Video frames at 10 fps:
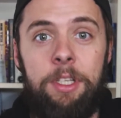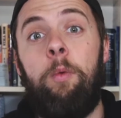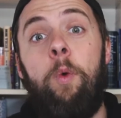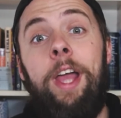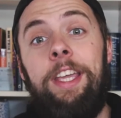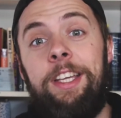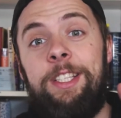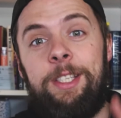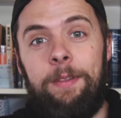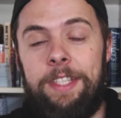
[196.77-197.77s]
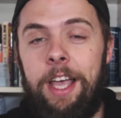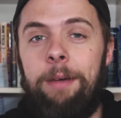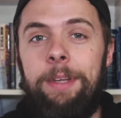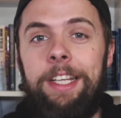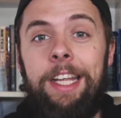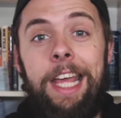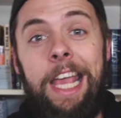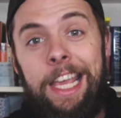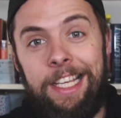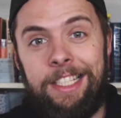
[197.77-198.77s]
The way you can stop this happening
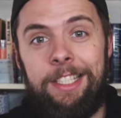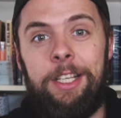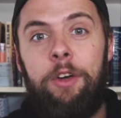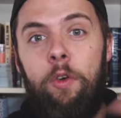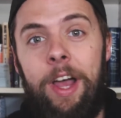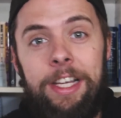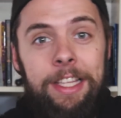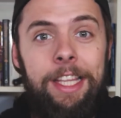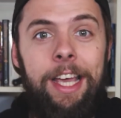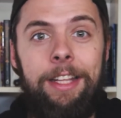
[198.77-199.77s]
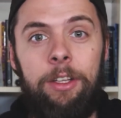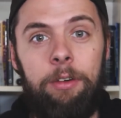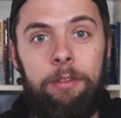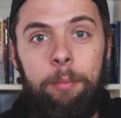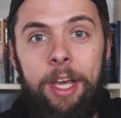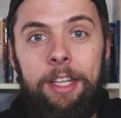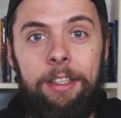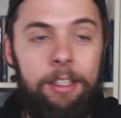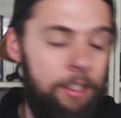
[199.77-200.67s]
is to grind the end off the pin.